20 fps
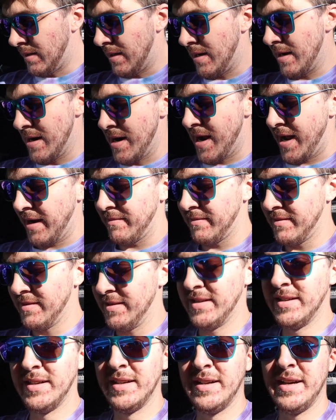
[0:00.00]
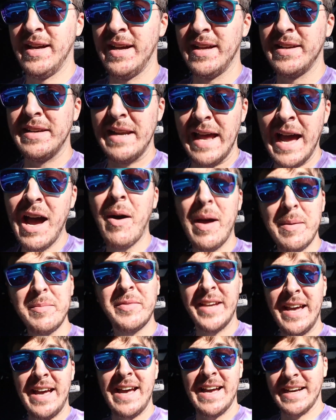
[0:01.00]
All right, now I'm
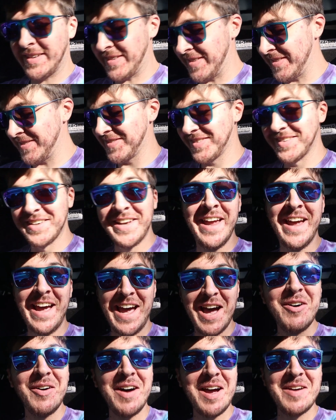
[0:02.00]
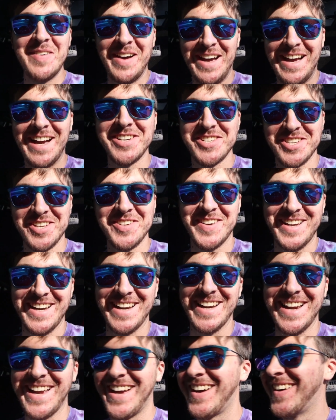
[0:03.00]
teched. Now I'm actually ready
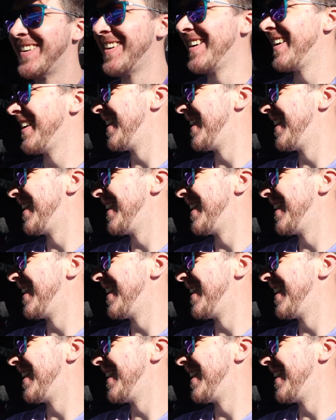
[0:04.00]
to go.